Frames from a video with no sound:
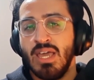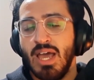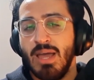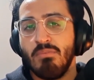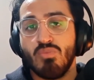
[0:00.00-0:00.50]

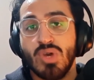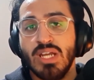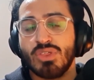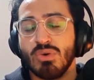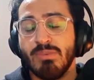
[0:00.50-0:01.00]
I
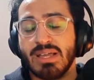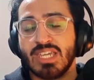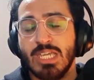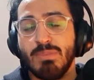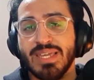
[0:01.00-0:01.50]
really thought about
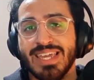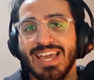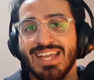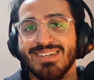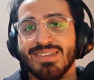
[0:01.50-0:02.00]
keeping it,
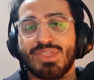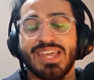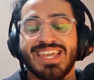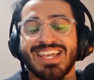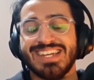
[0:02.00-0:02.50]
and
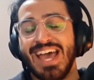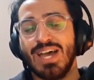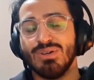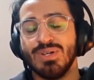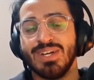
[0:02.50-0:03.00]
thinking
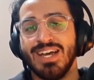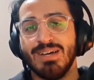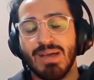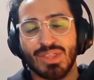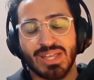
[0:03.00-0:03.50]
now,
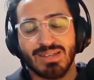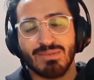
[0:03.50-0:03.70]
I think